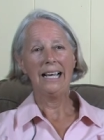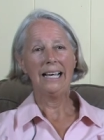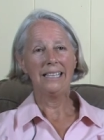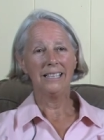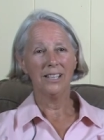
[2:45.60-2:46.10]

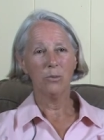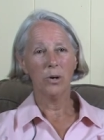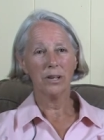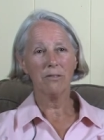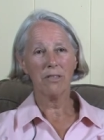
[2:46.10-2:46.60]
And uh,
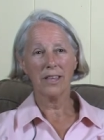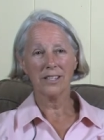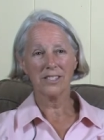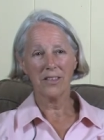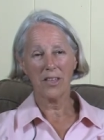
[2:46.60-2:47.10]
one of the
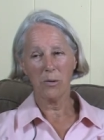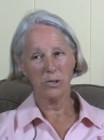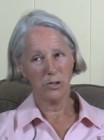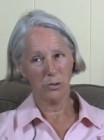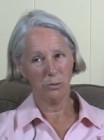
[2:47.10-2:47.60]
things that they
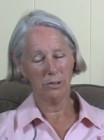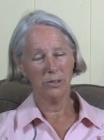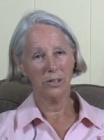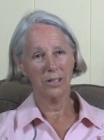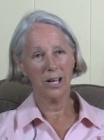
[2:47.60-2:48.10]
would do
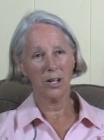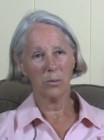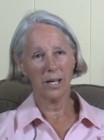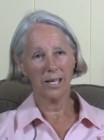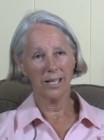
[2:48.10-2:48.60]
on
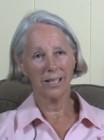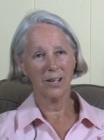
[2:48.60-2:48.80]
Halloween night,